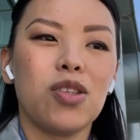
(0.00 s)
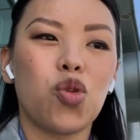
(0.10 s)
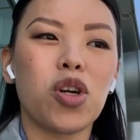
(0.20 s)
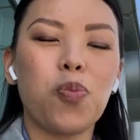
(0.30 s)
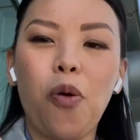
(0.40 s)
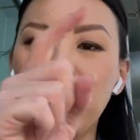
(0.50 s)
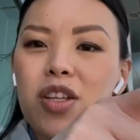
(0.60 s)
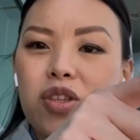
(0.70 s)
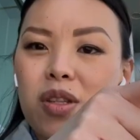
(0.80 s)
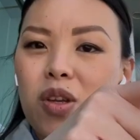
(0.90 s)
George
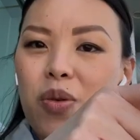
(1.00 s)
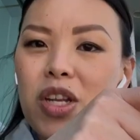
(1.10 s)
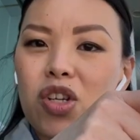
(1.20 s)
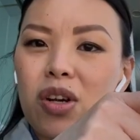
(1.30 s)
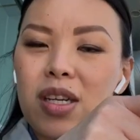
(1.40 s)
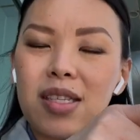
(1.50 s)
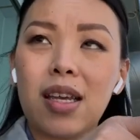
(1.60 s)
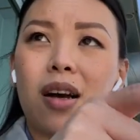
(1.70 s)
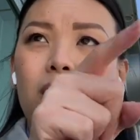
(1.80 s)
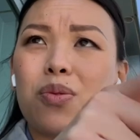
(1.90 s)
pointed to the creature and he
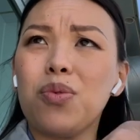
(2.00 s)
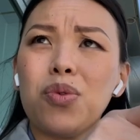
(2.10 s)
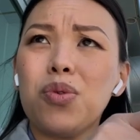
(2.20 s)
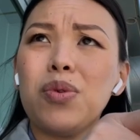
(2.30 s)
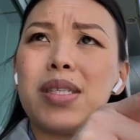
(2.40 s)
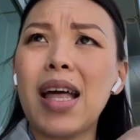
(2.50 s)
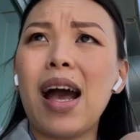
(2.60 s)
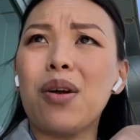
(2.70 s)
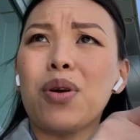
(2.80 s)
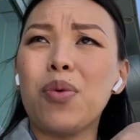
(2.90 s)
said, "Oh, who is
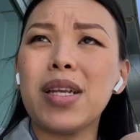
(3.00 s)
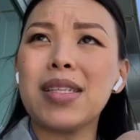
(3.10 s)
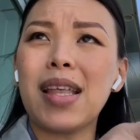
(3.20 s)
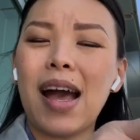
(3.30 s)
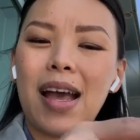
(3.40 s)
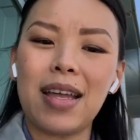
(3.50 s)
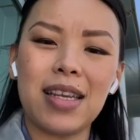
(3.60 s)
that, or what is that?"